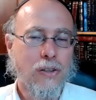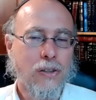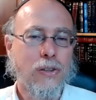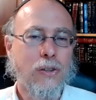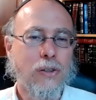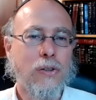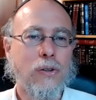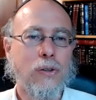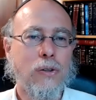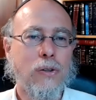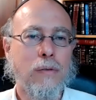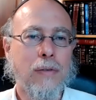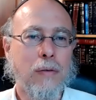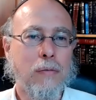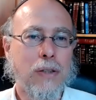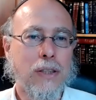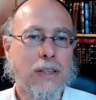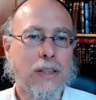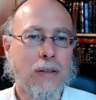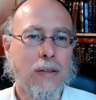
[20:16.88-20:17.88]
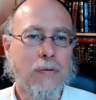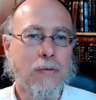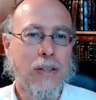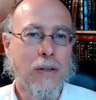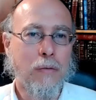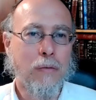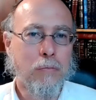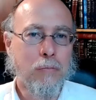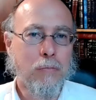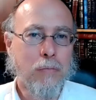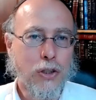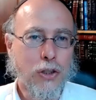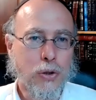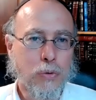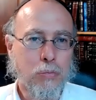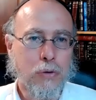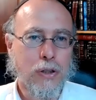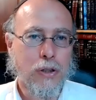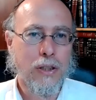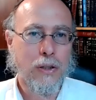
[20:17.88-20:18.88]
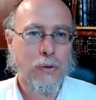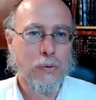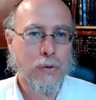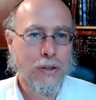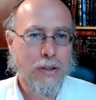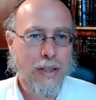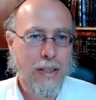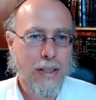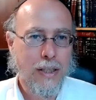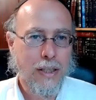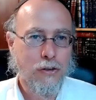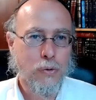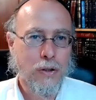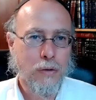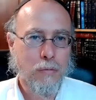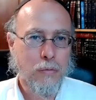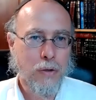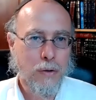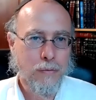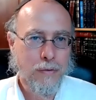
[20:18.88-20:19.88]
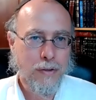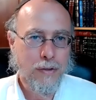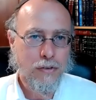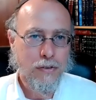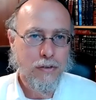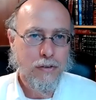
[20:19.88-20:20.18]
It's also to remember something much more that we'll get to in a moment.